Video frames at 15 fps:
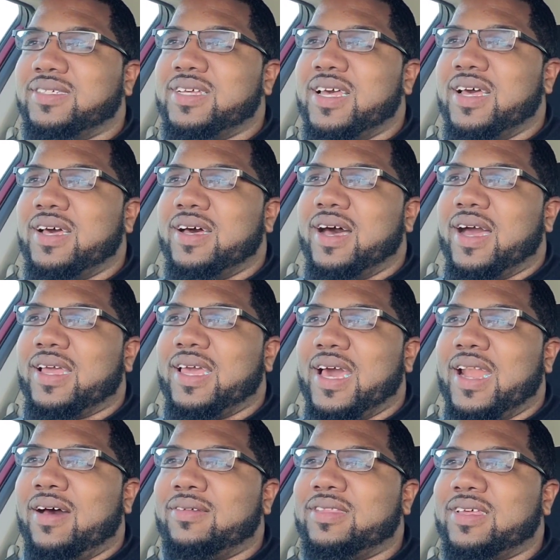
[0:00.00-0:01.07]
yeah, I
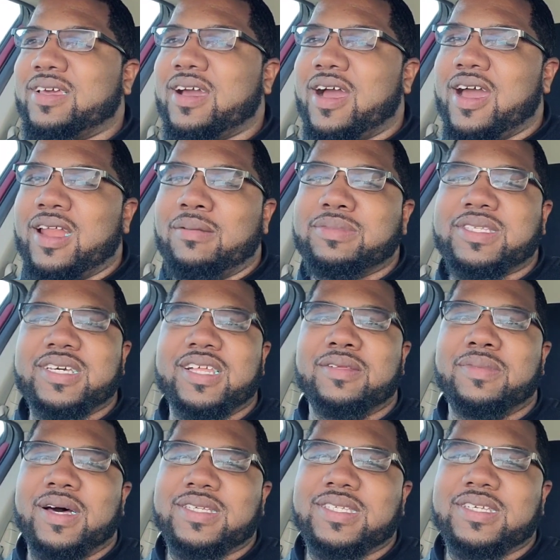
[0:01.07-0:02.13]
got out the car and I'm
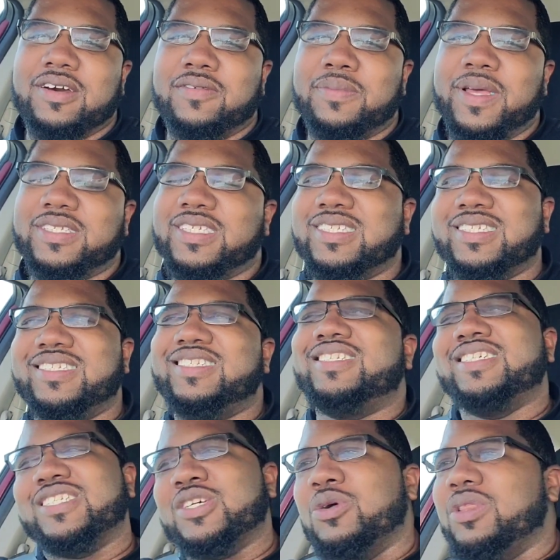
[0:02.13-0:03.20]
telling myself, man, just
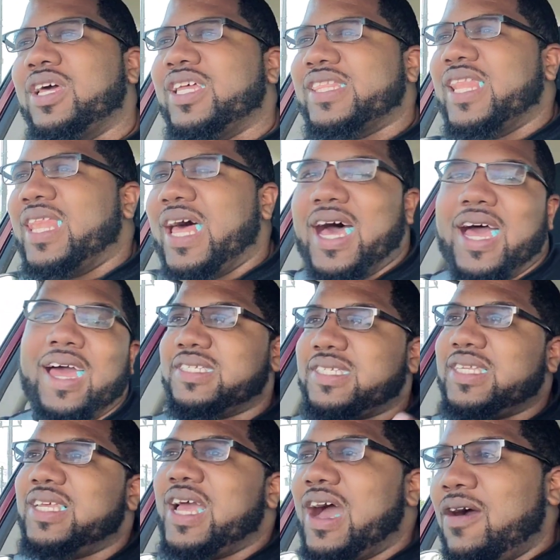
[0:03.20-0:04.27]
just go look at the line,
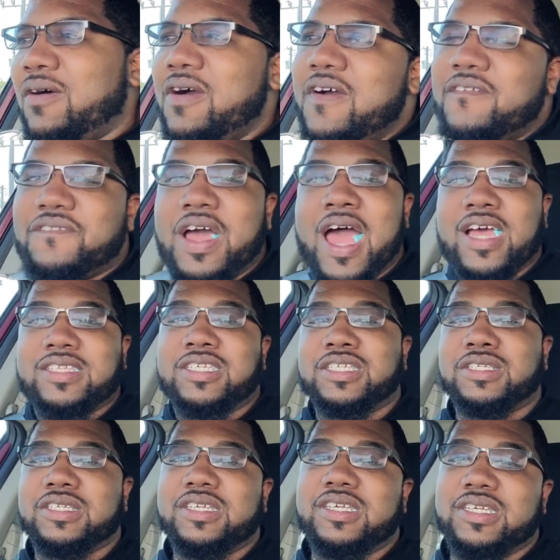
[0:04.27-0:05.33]
see how fast
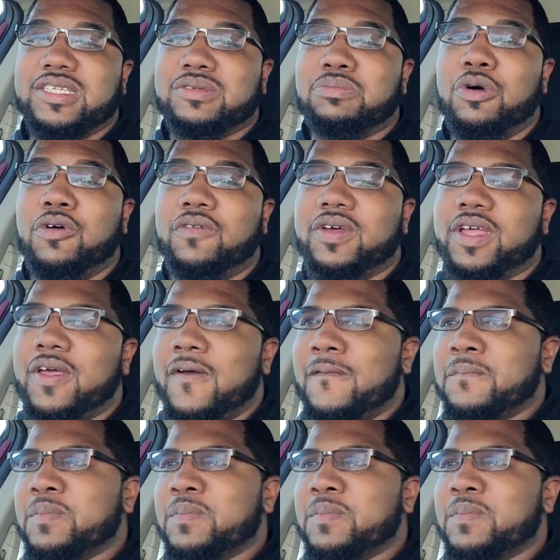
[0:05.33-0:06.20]
it's, it's moving.